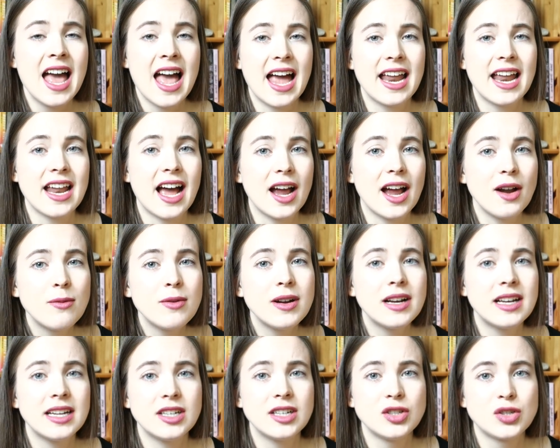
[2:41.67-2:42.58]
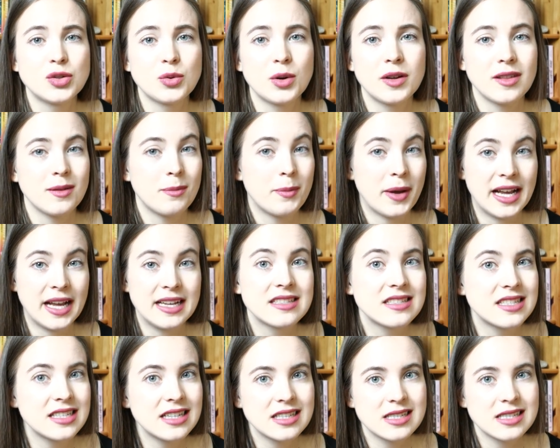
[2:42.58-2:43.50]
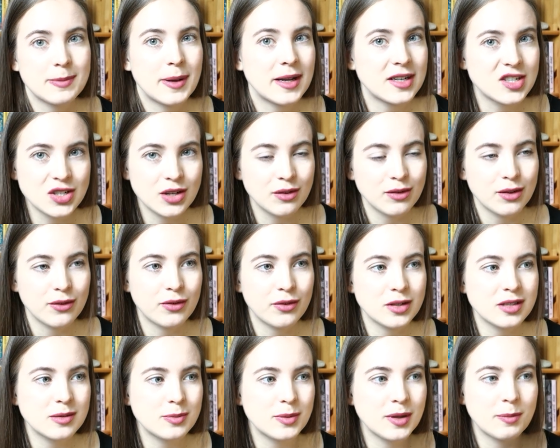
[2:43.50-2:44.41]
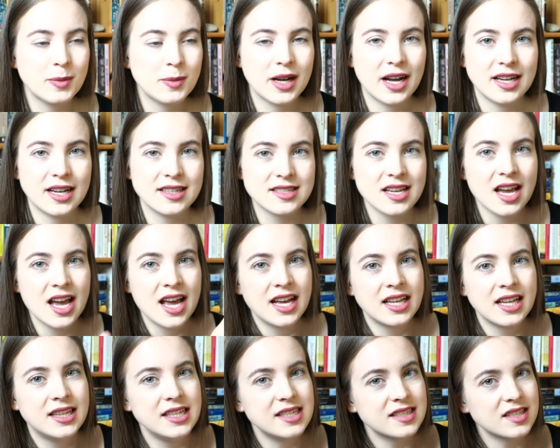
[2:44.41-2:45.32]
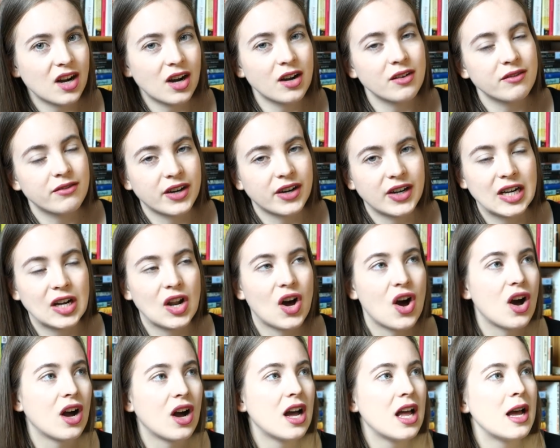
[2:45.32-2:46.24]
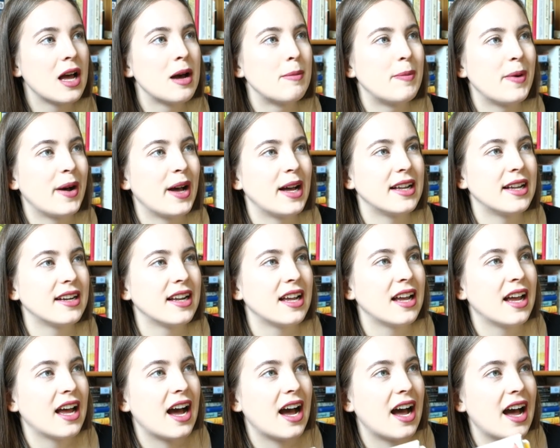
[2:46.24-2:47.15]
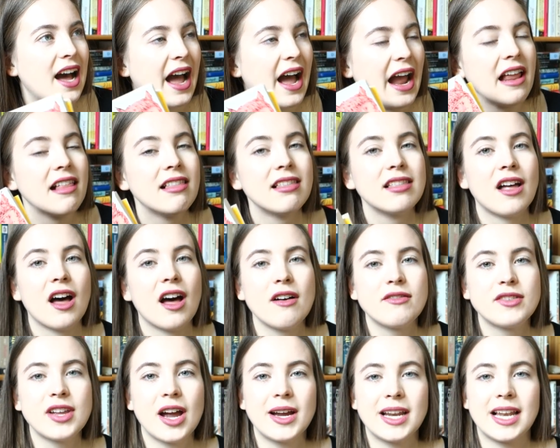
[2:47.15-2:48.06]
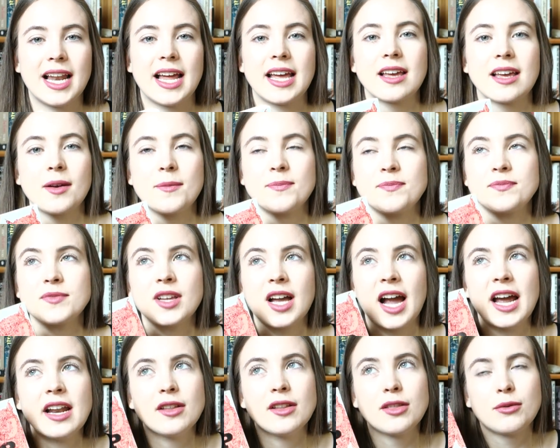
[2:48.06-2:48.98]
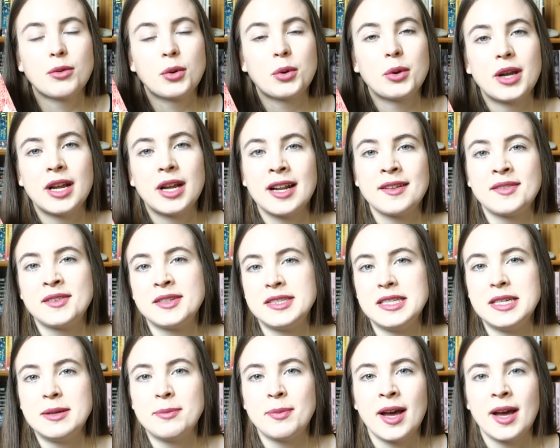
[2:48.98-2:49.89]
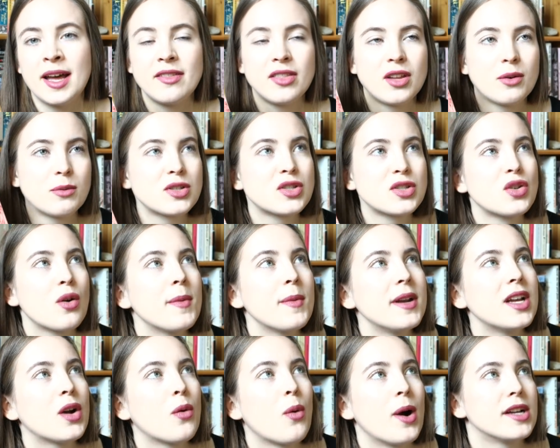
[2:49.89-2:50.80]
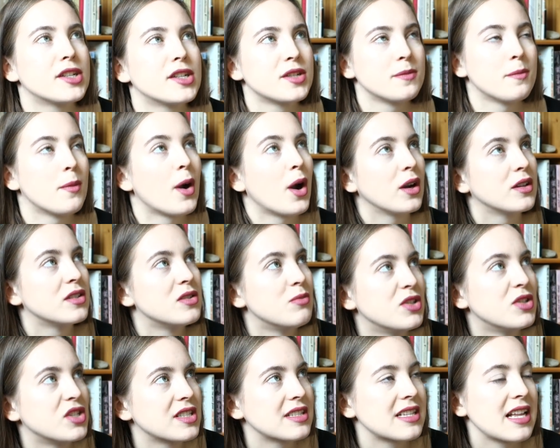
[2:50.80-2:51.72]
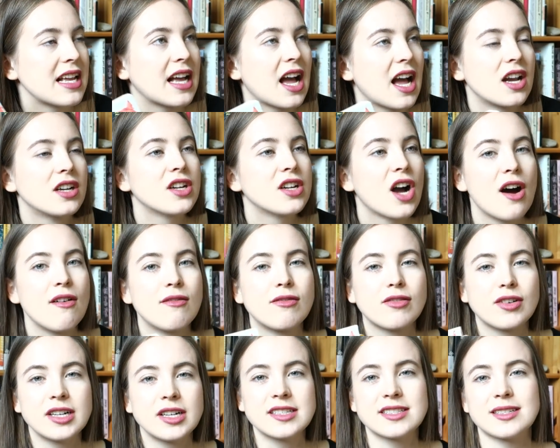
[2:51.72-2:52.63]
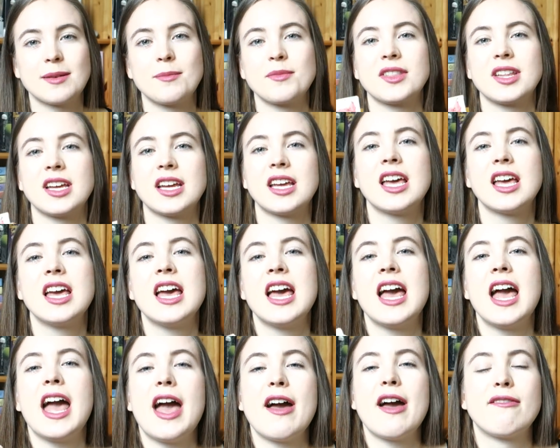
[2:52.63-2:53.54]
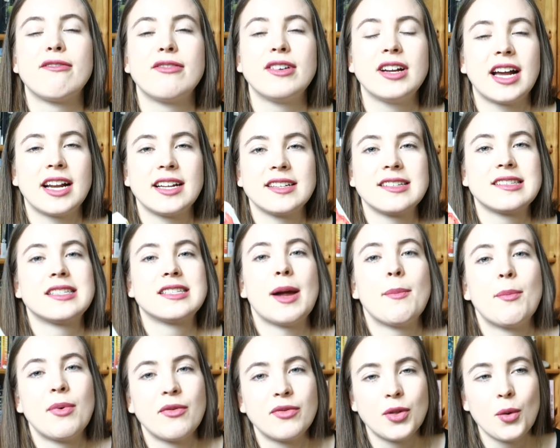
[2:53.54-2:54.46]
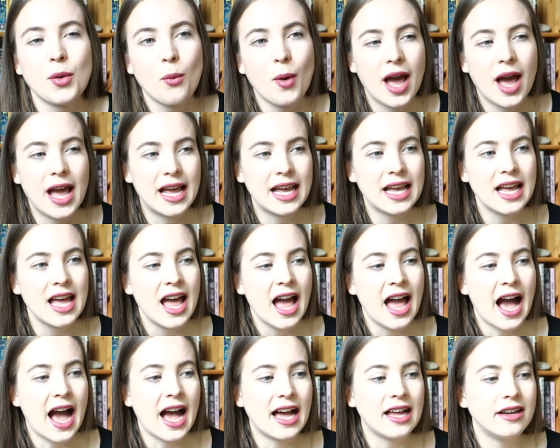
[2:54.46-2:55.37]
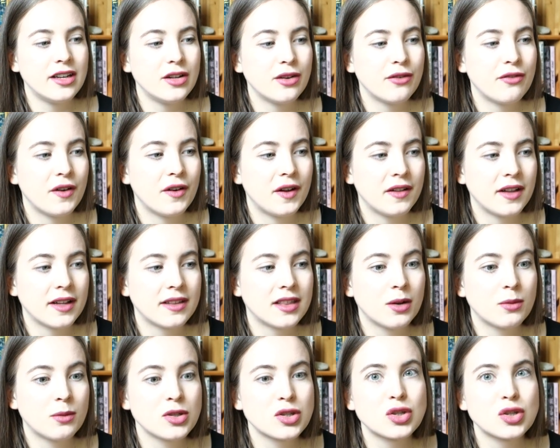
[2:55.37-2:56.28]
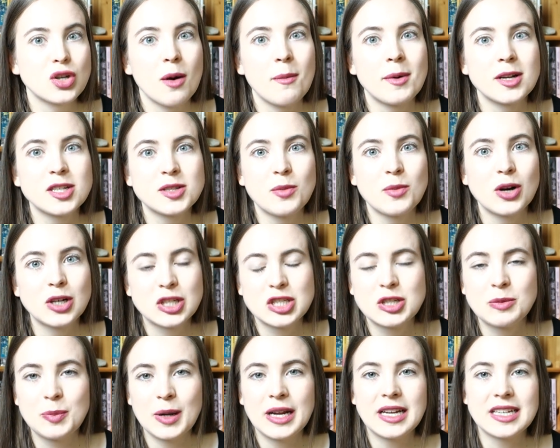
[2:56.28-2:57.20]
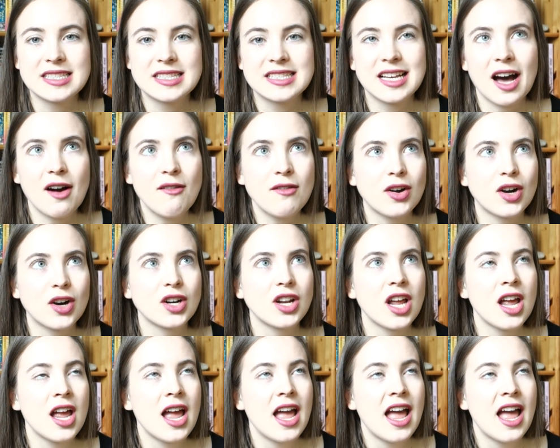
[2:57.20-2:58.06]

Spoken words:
And I really enjoy the pacing, especially of the first book, because these aren't very long, but I loved how it like kind of threw in at the deep end. There were so many question marks. You were just like uncovering something every kind of step of the way, and you felt like there was so much more to be discovered.